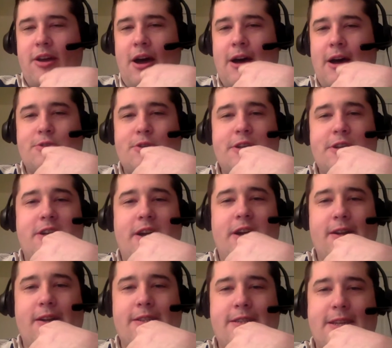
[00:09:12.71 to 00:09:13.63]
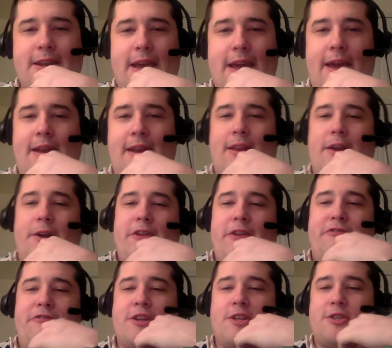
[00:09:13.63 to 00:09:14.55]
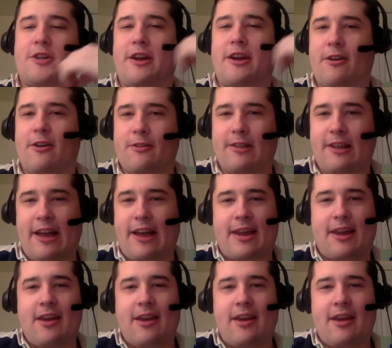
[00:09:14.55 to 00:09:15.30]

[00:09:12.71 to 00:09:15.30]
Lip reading: Andre Johnson and Larry Fitzgerald.